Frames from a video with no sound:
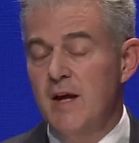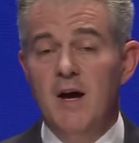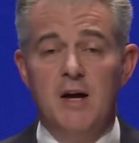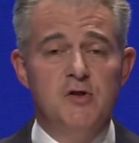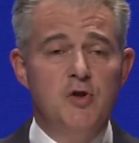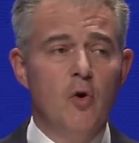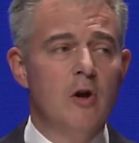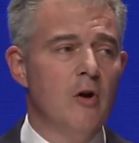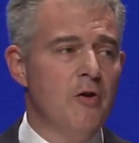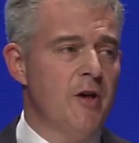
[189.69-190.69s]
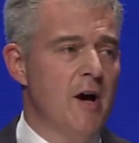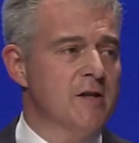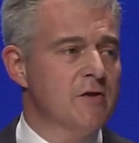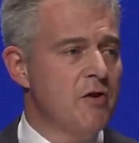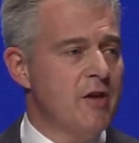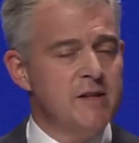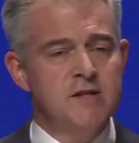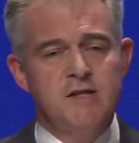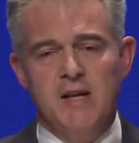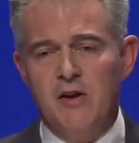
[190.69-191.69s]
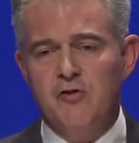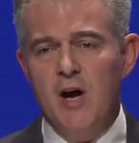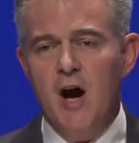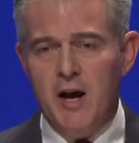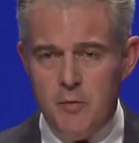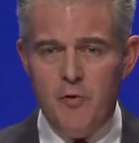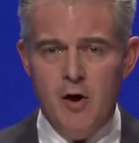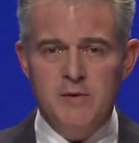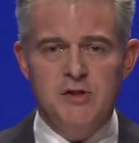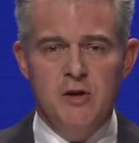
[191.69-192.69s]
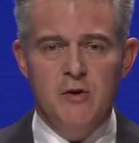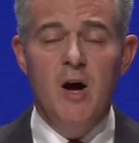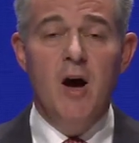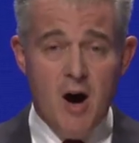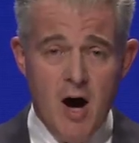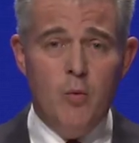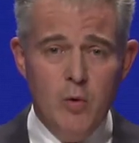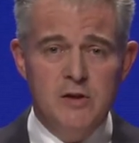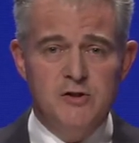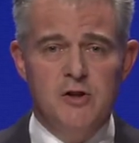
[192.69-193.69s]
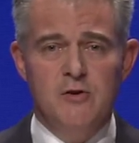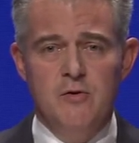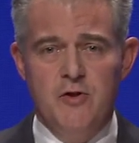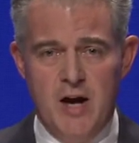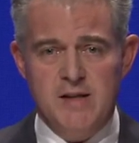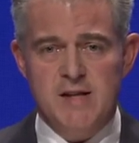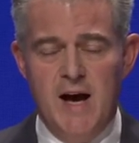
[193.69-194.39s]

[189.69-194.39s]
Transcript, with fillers: And as your Lord Chancellor and Justice Secretary, I can promise you I will do just